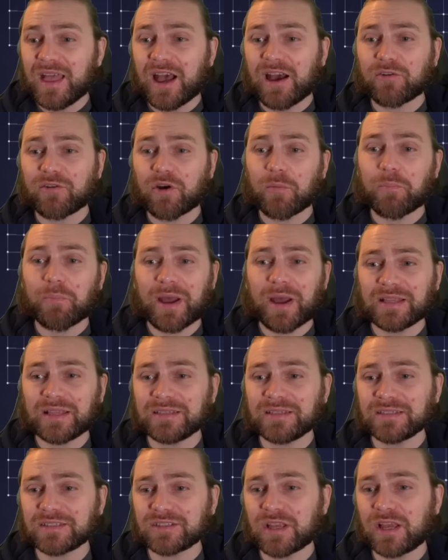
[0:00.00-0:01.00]
I've got
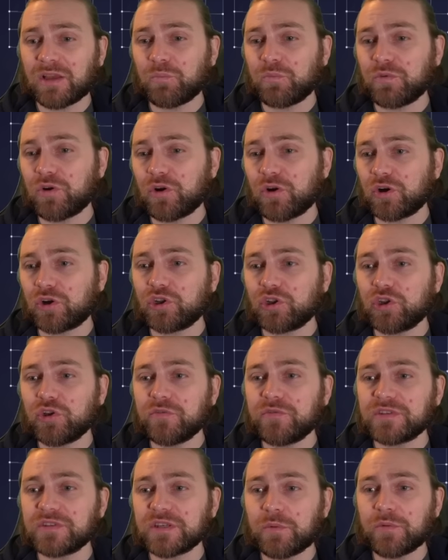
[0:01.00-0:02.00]
pants and we've got
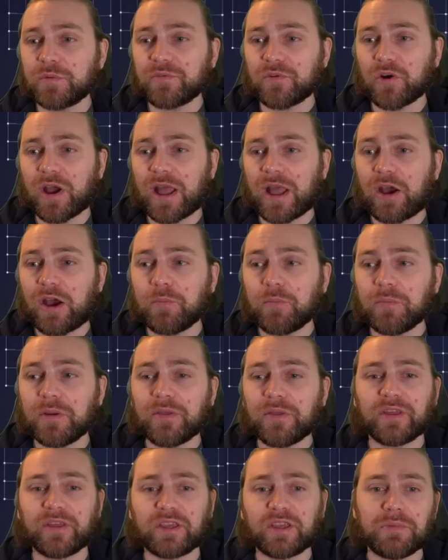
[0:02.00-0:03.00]
gloves and we've got
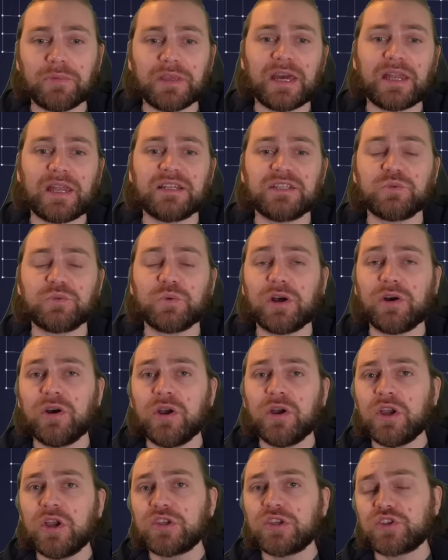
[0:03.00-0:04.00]
helmet that can be added as well.
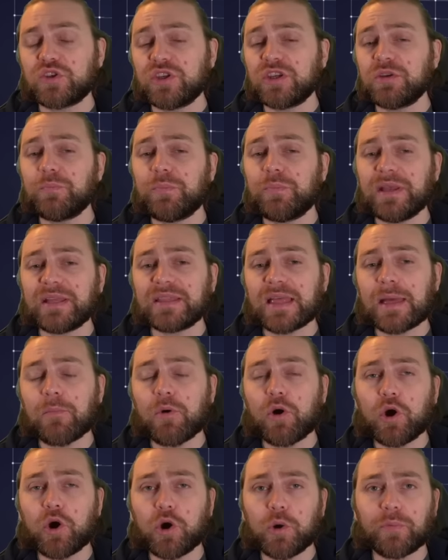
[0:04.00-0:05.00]
So you can pick
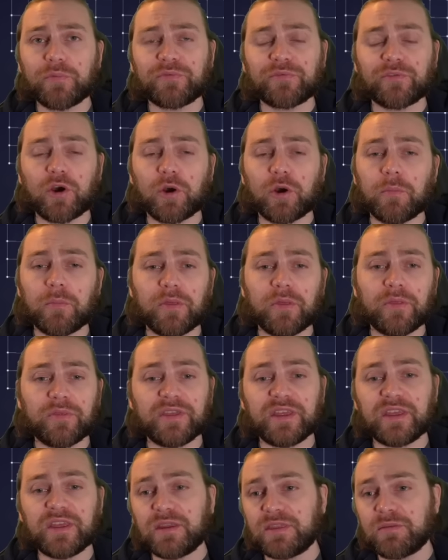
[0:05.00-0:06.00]
them up from
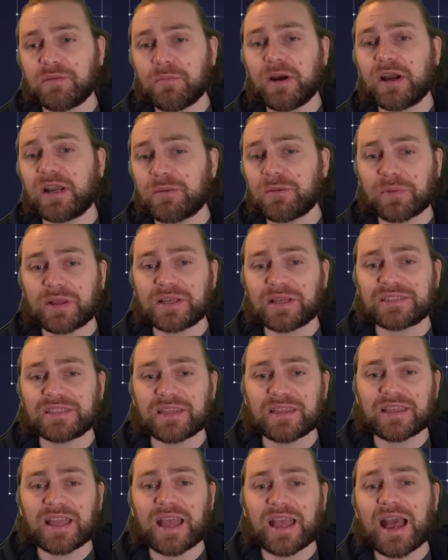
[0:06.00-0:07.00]
the, the marketplace
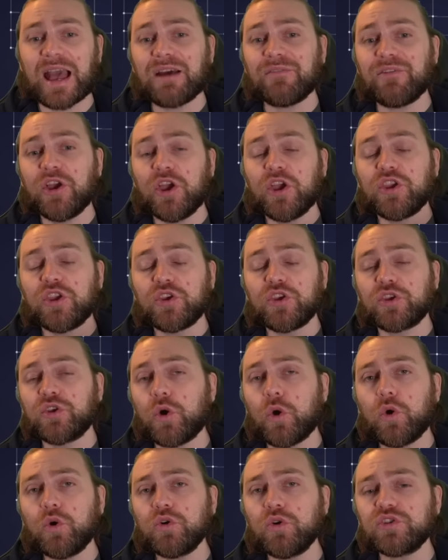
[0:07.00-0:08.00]
that they have. You can
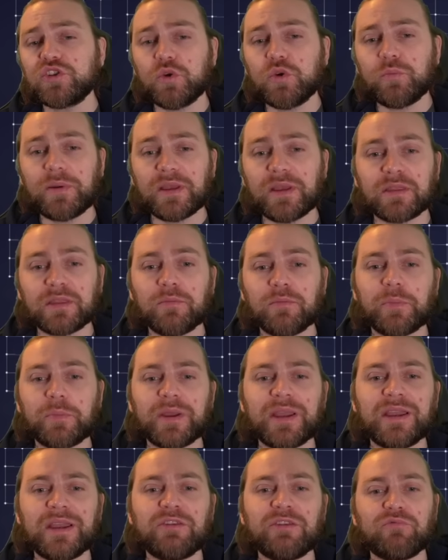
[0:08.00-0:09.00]
also pick them up
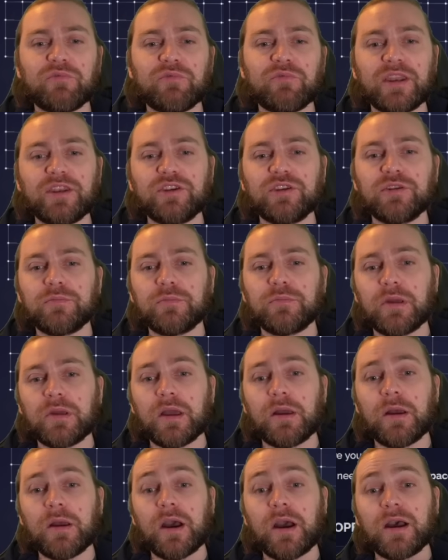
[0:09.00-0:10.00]
in random
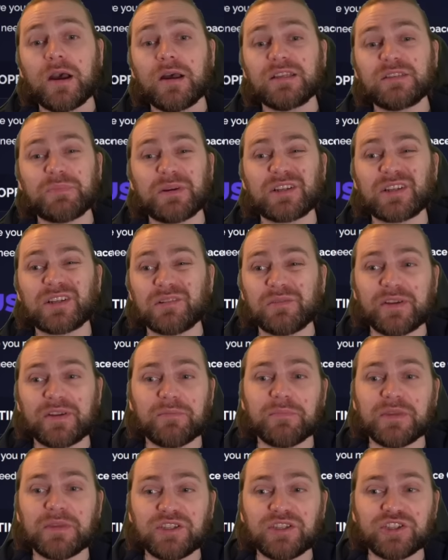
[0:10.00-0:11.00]
uh, special
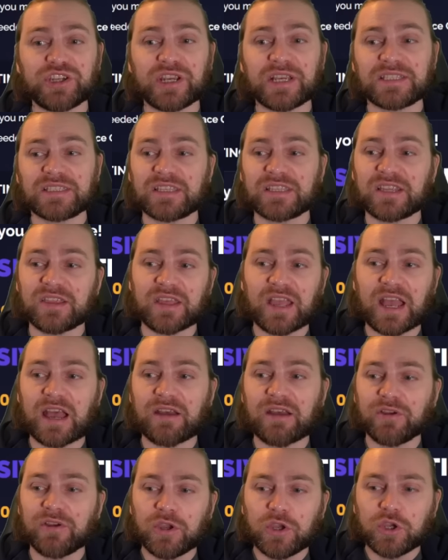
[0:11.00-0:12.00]
event mint chests that they
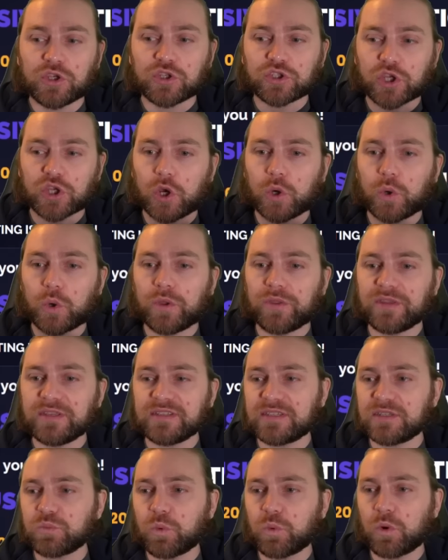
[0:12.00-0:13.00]
have. So
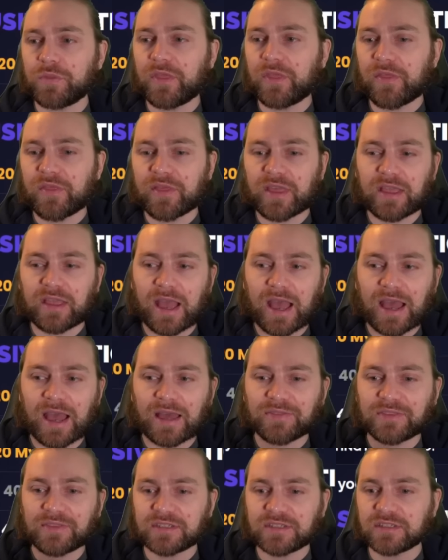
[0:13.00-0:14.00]
this is one that they
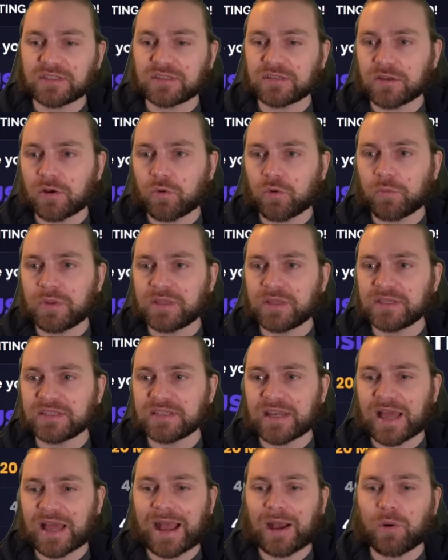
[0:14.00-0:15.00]
had. This is all
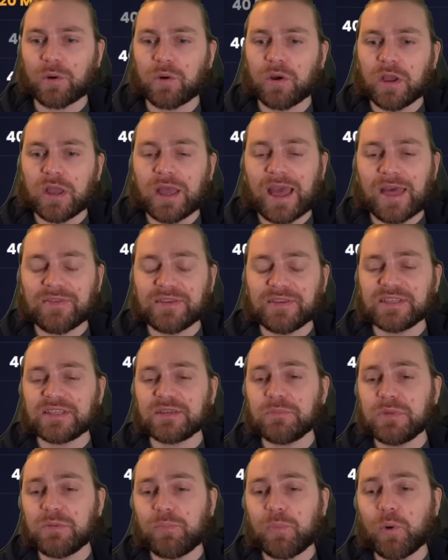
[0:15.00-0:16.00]
minted out. And these
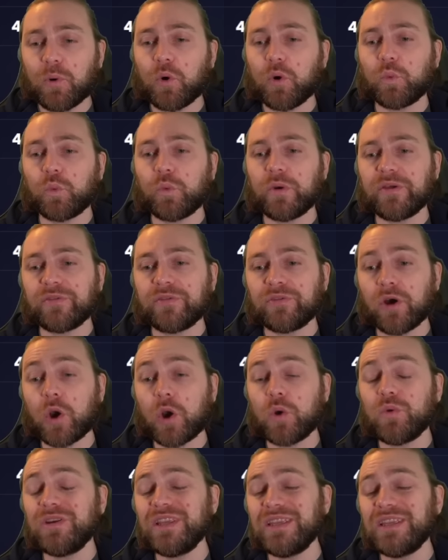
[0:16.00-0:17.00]
can be bought with not
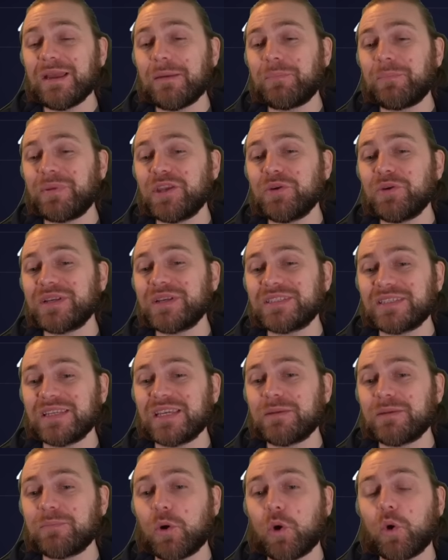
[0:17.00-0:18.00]
only
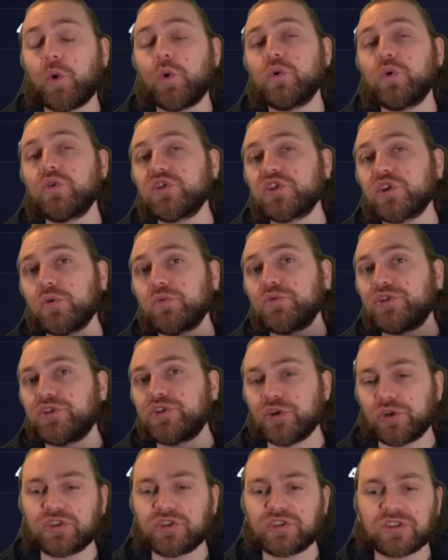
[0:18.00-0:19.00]
BUSD, but also
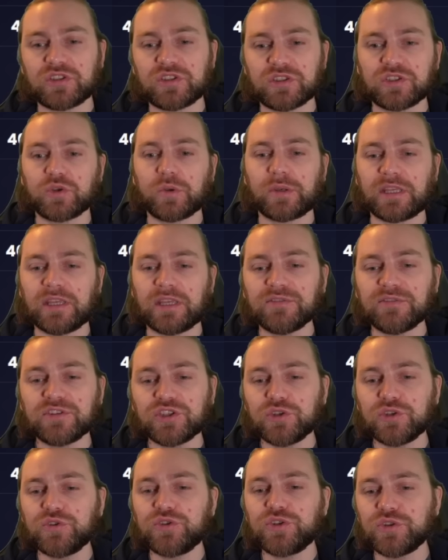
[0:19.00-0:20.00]
dust. So it gives
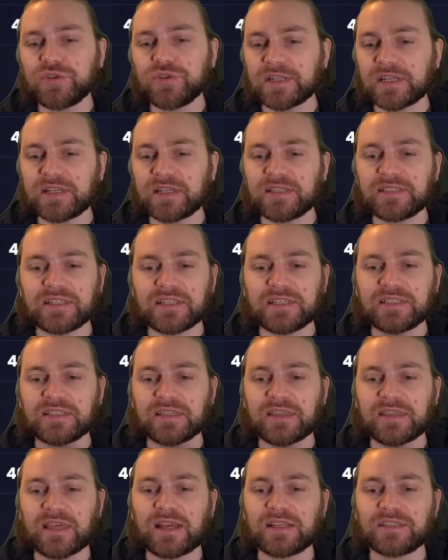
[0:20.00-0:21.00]
huge utility
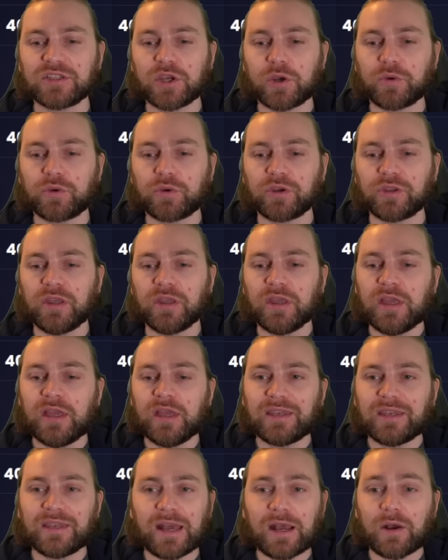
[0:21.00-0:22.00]
to that token.
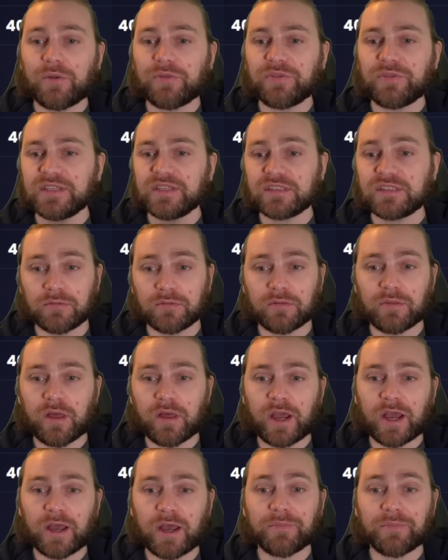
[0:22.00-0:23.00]
Now this,
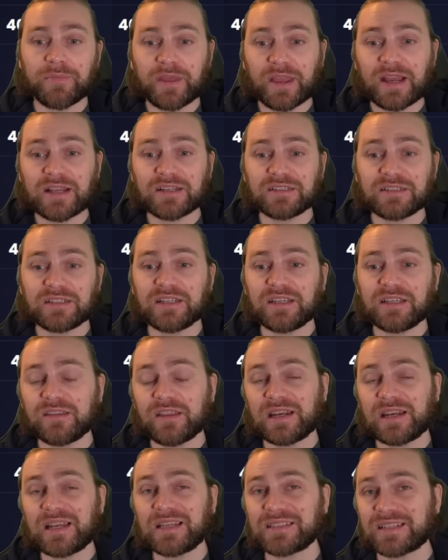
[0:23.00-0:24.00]
um, they actually,
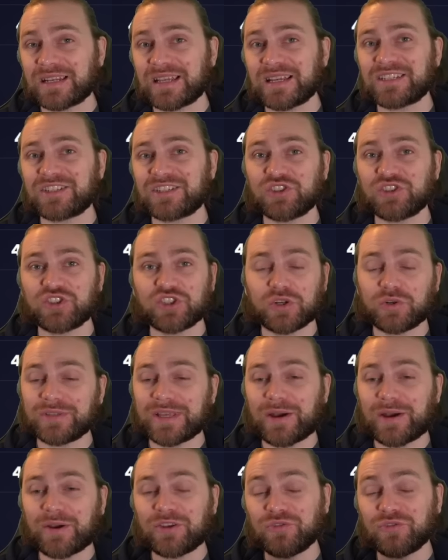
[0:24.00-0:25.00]
the last collection sold
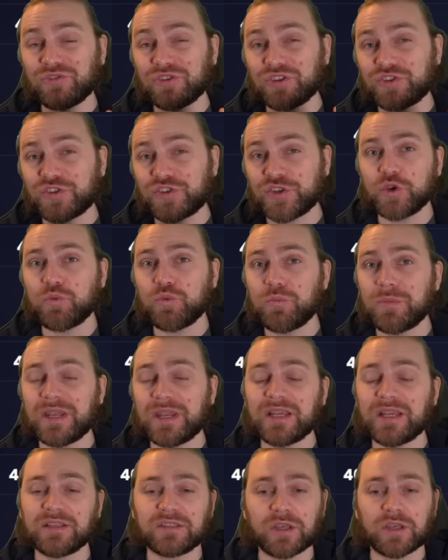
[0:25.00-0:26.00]
out in under two
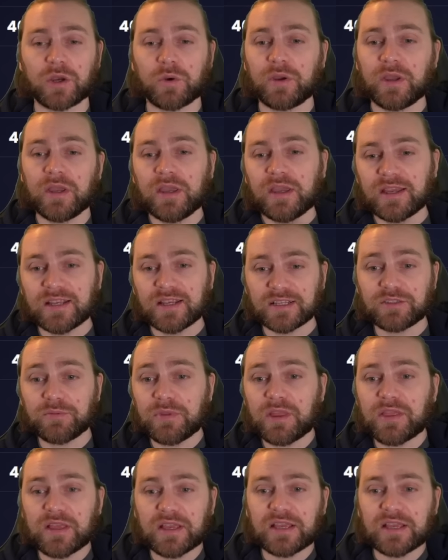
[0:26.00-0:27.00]
minutes. So it's
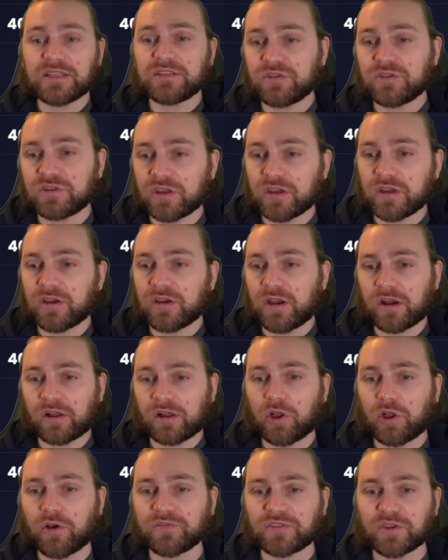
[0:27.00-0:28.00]
something that is under a
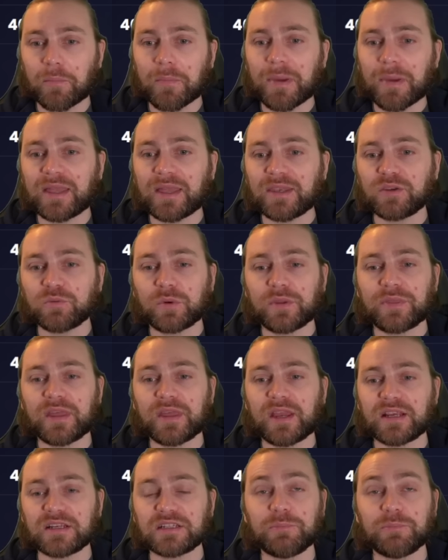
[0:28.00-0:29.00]
lot of demand when they
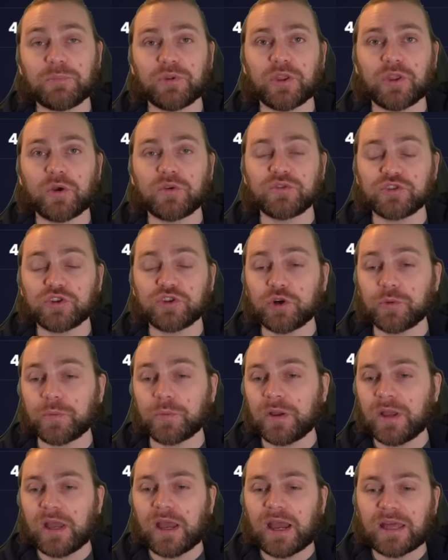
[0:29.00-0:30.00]
actually put those up.
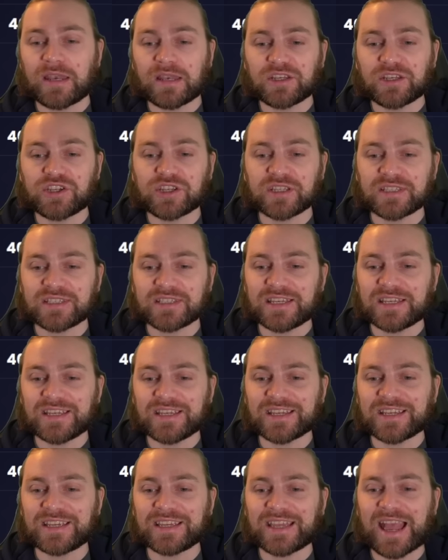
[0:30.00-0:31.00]
And as you can see, you
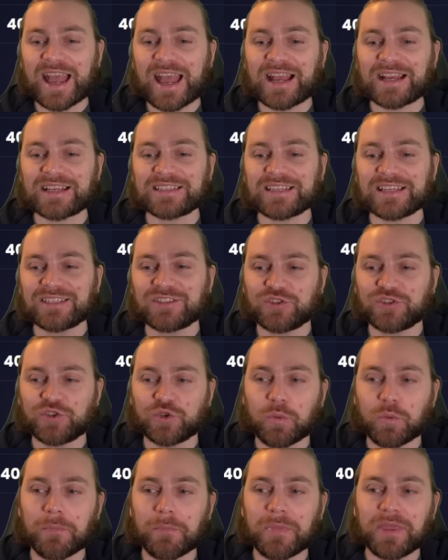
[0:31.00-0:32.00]
can get access
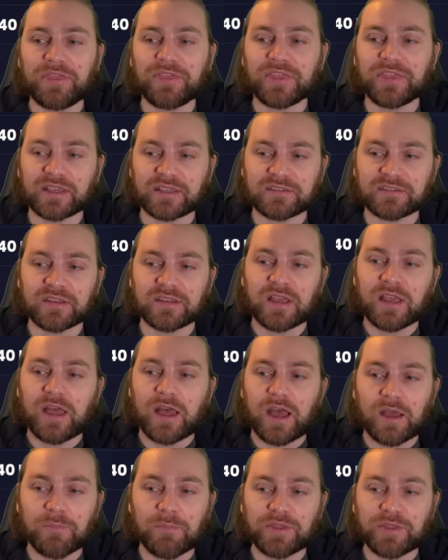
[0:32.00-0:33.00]
to mythics
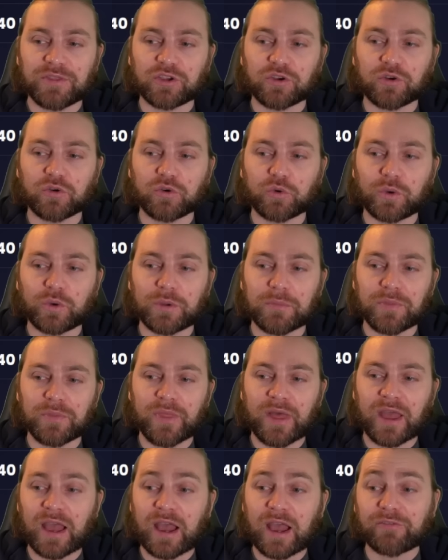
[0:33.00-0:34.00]
and uh, mythical equipment.
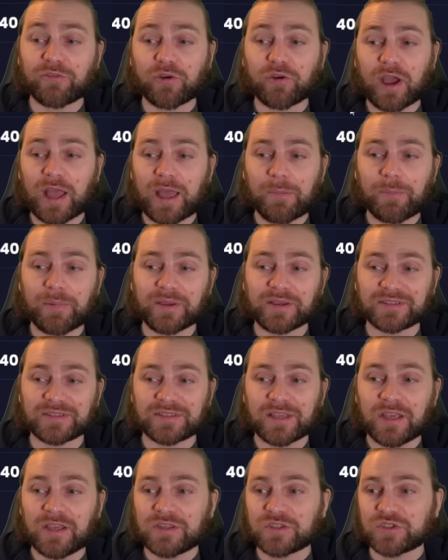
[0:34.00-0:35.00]
I've got epics.
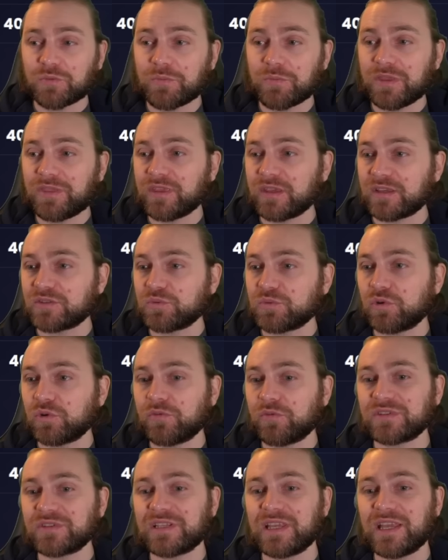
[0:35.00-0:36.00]
So mythics will
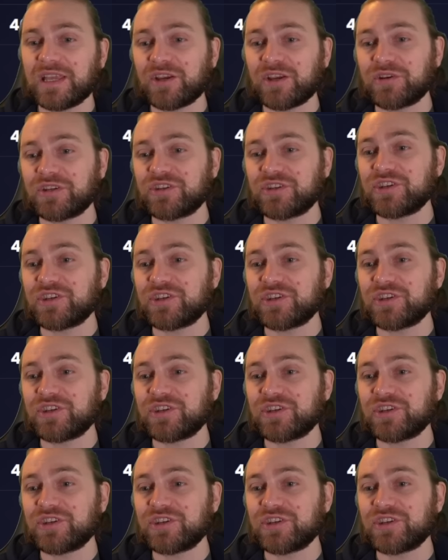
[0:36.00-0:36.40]
obviously increase